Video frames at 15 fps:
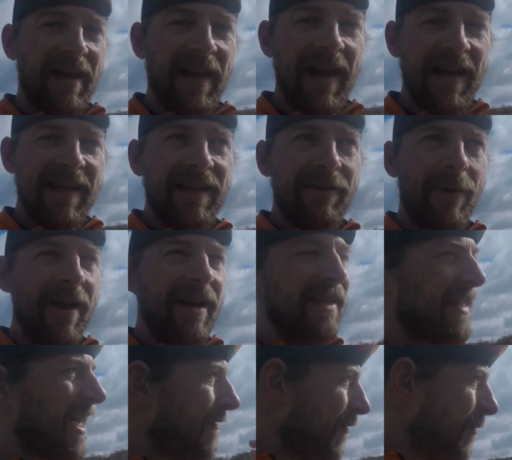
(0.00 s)
Anyway,
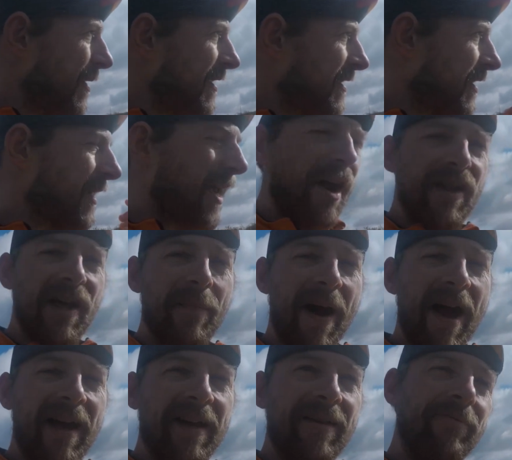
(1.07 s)
it's time for me to get on that
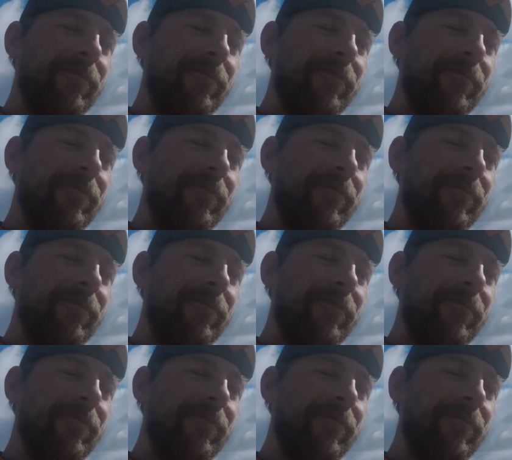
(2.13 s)
bike,